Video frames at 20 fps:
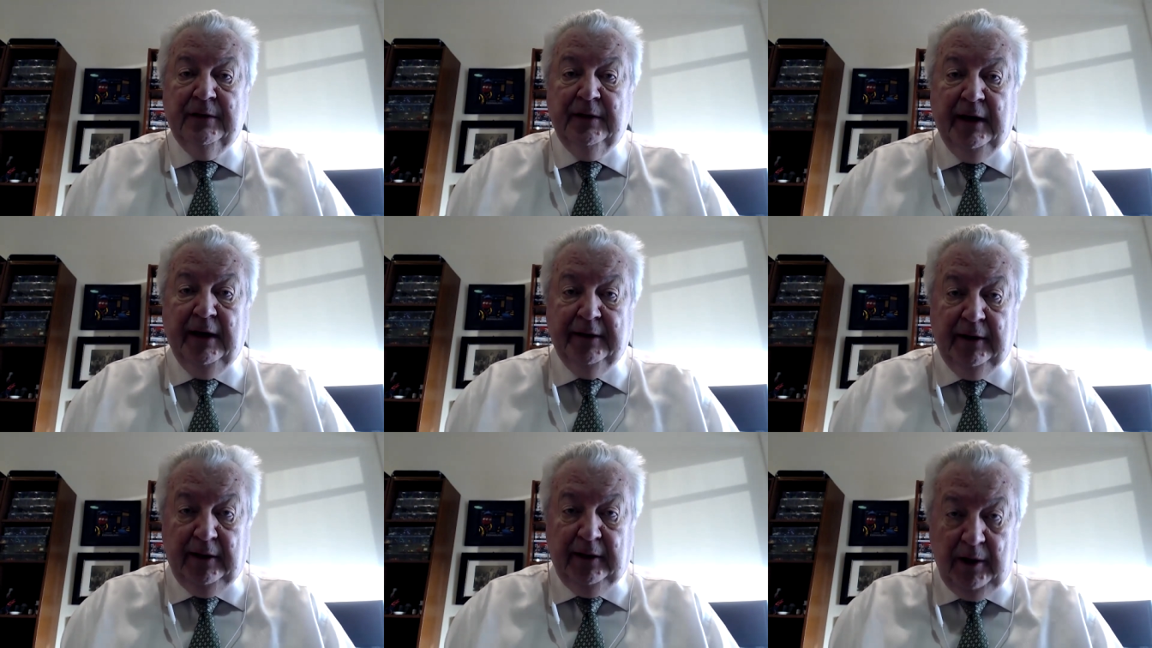
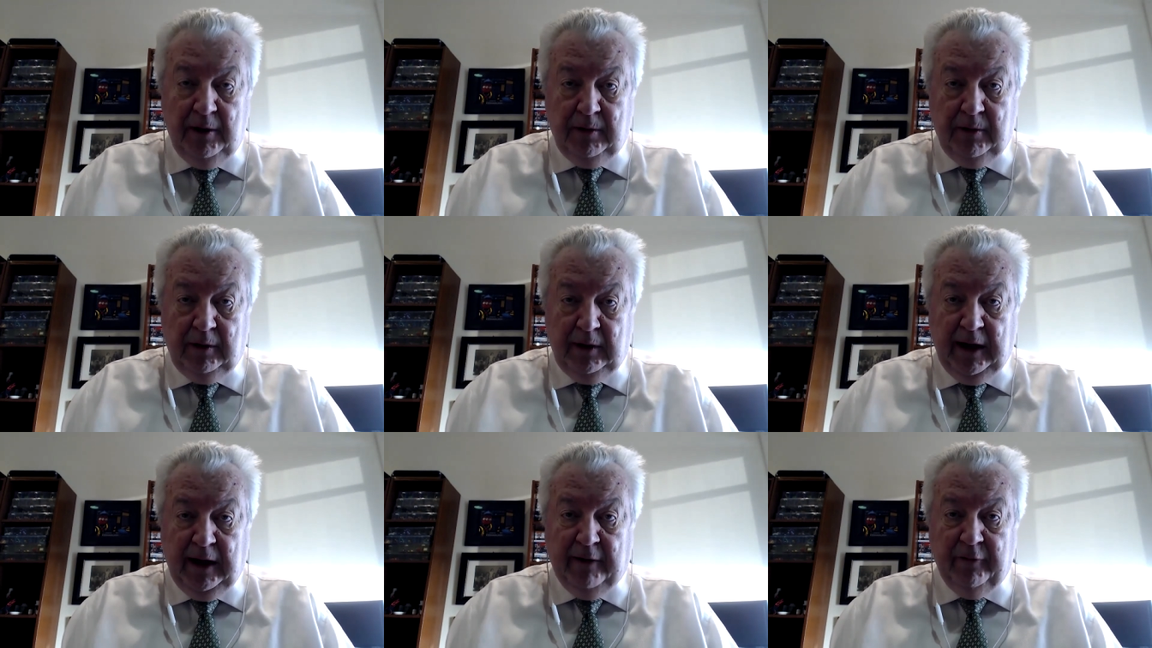and the
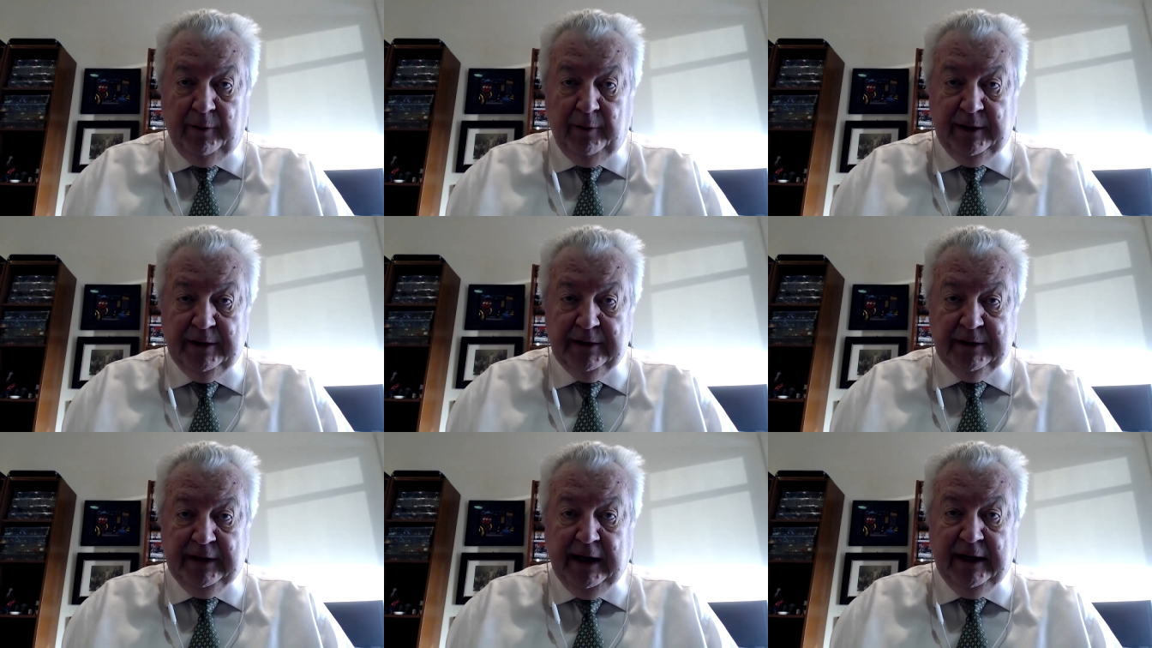local
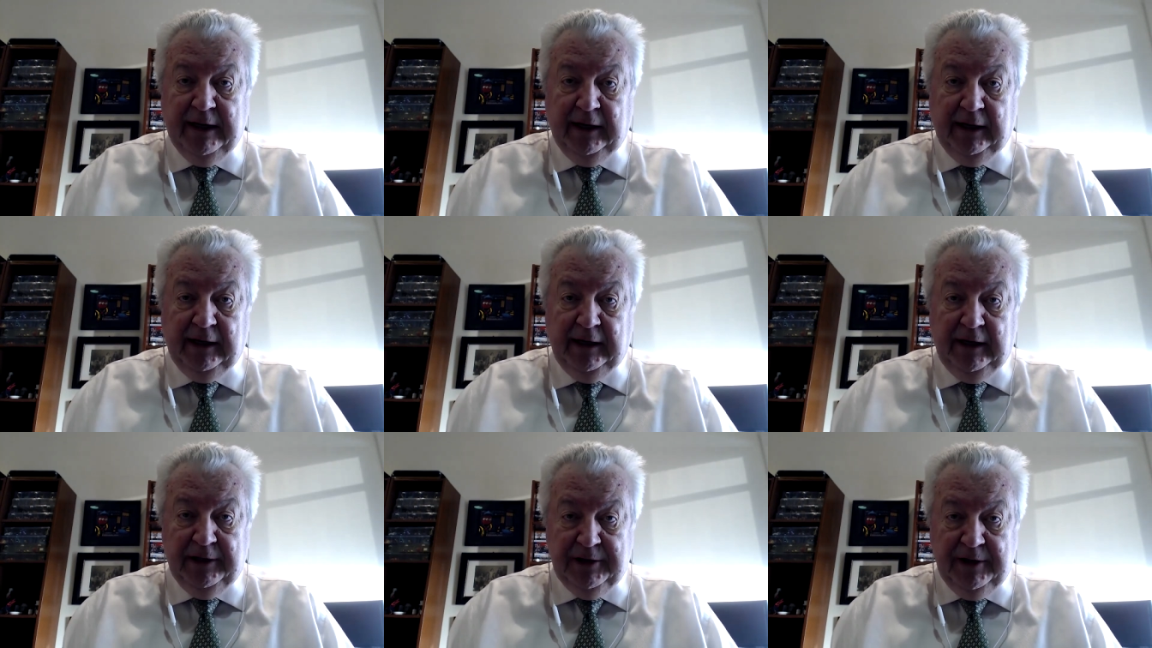governments getting
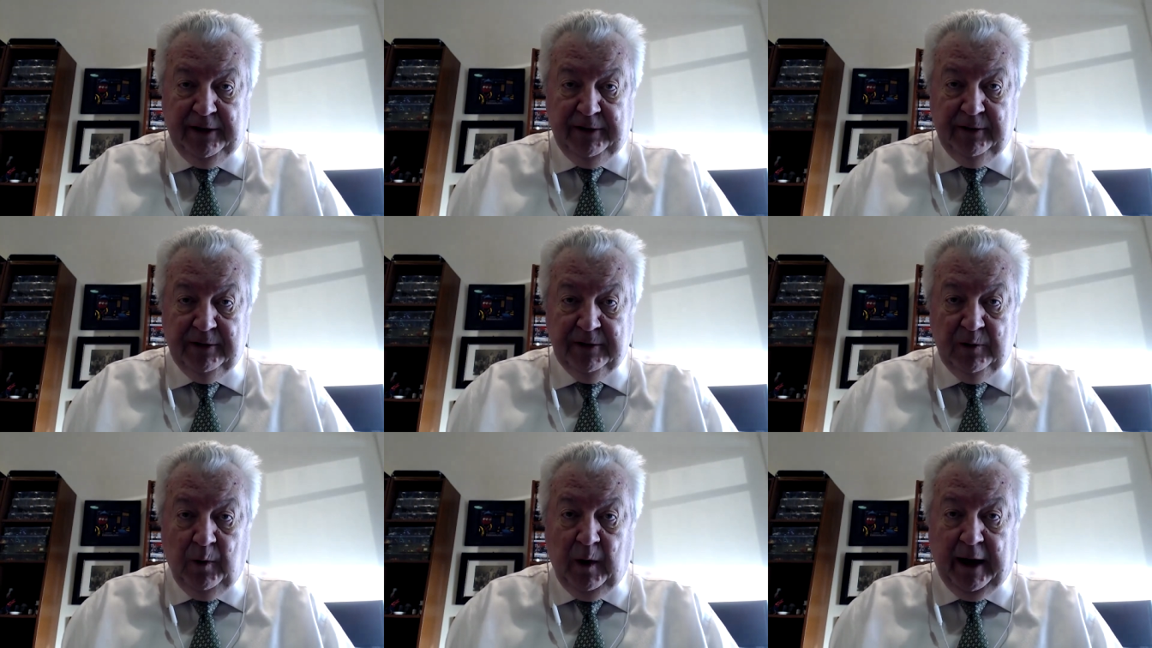in each
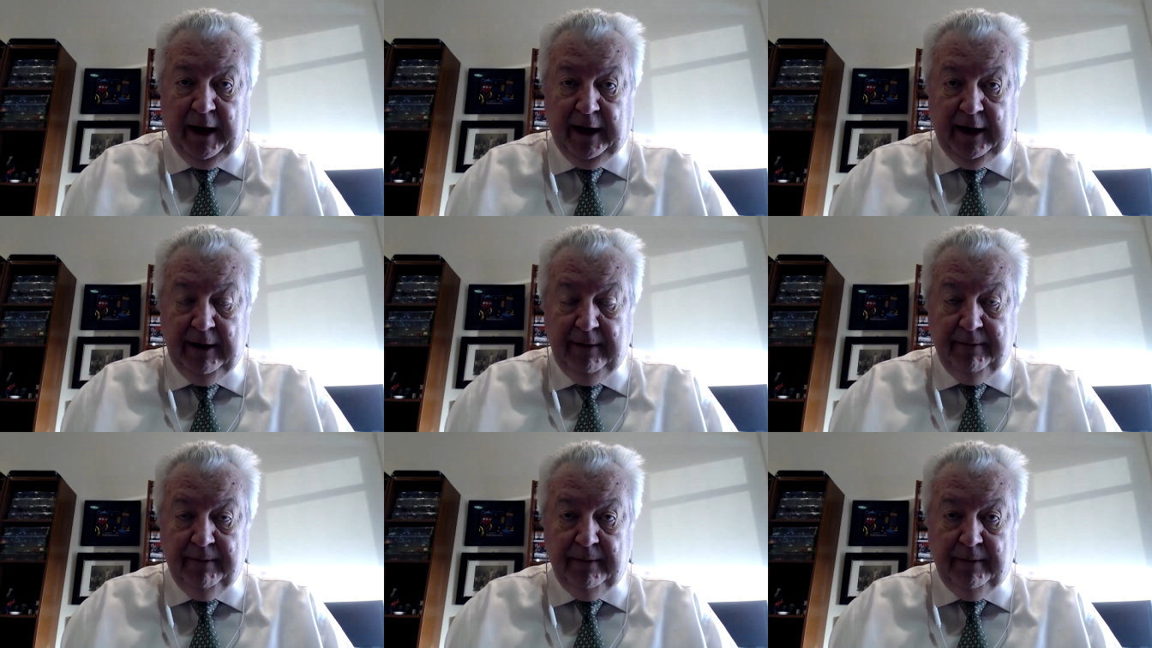other's way.
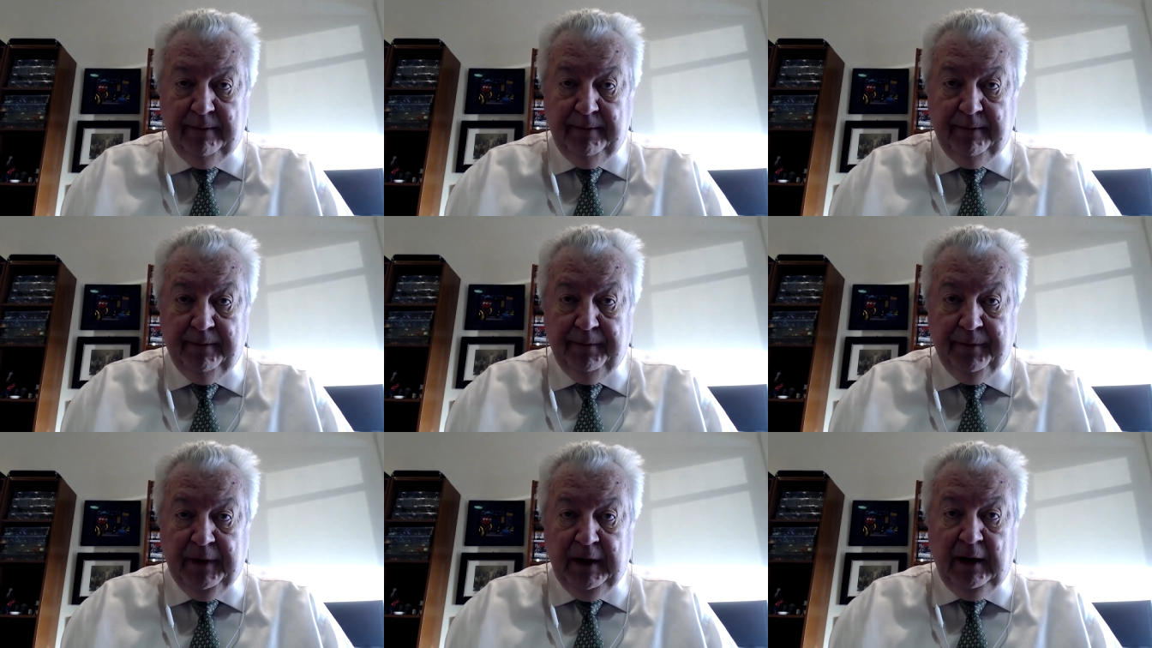
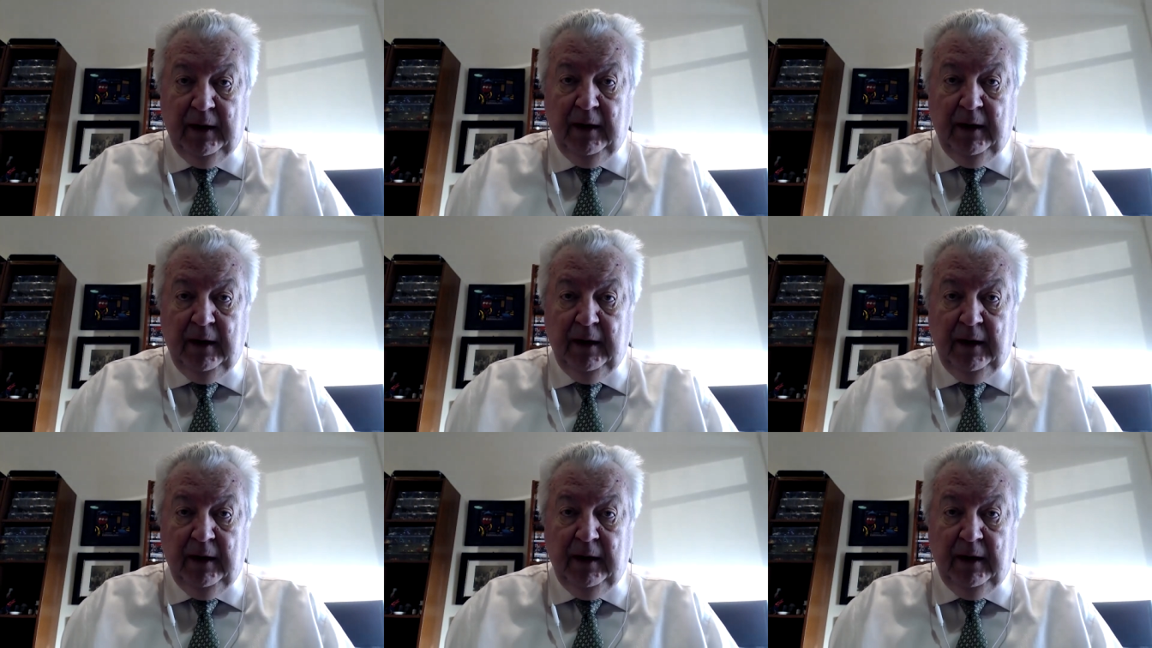Yeah.